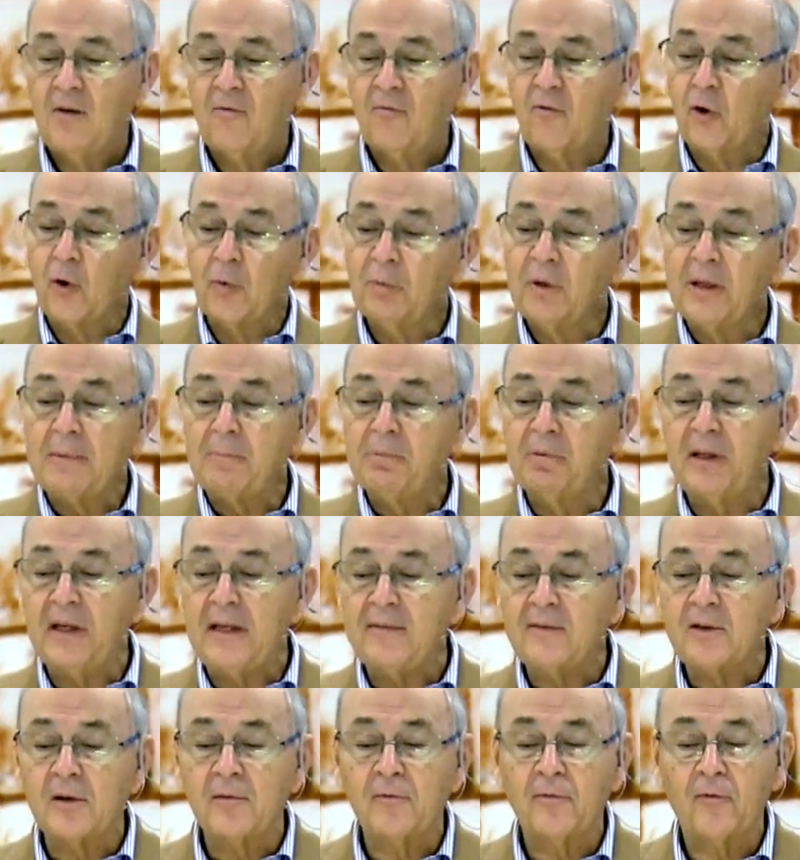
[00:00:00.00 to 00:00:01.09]
firmly
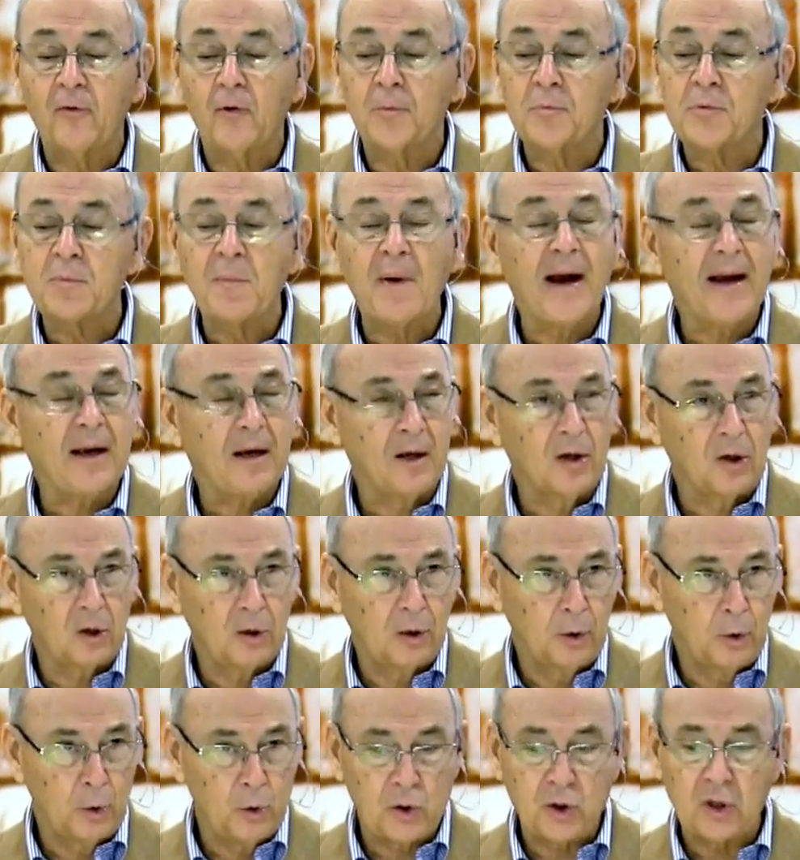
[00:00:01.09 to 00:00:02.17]
believe confirms my
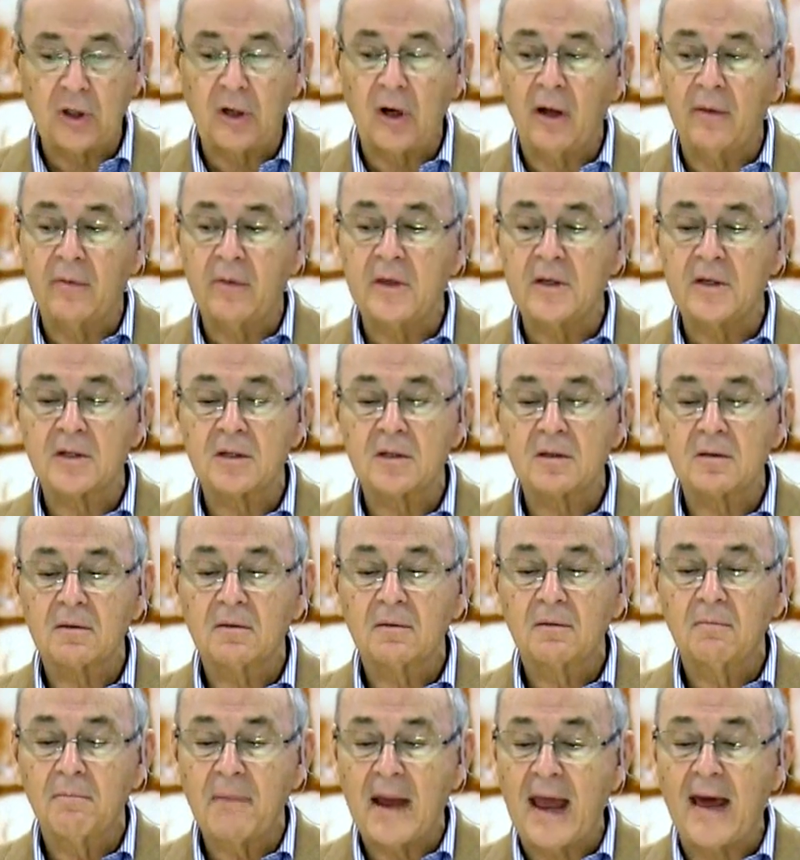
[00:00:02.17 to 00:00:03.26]
conclusion on this
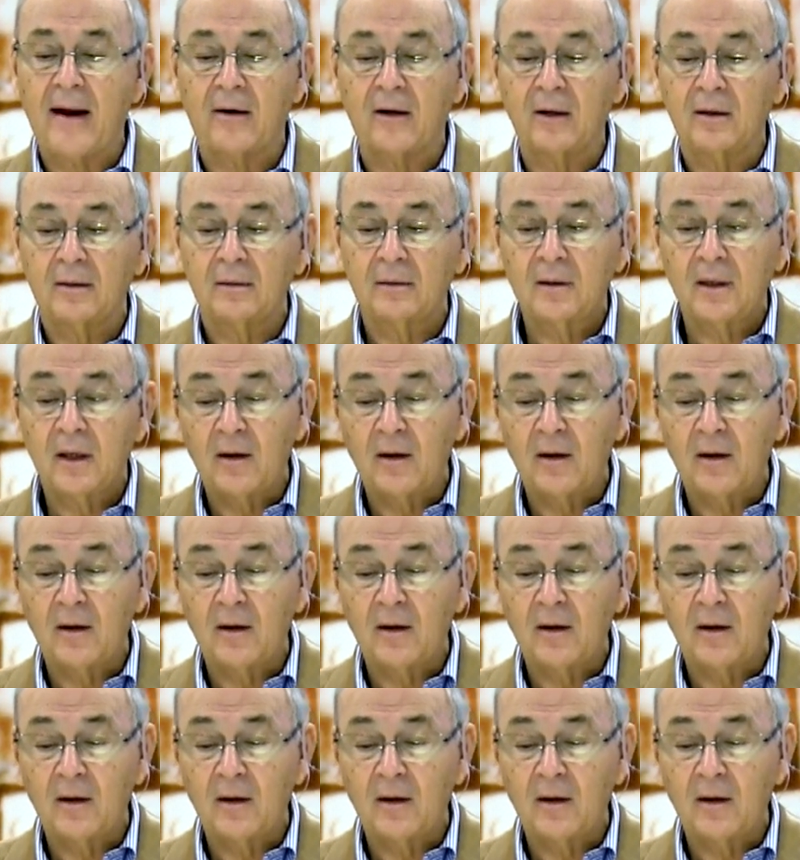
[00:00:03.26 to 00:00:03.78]
matter.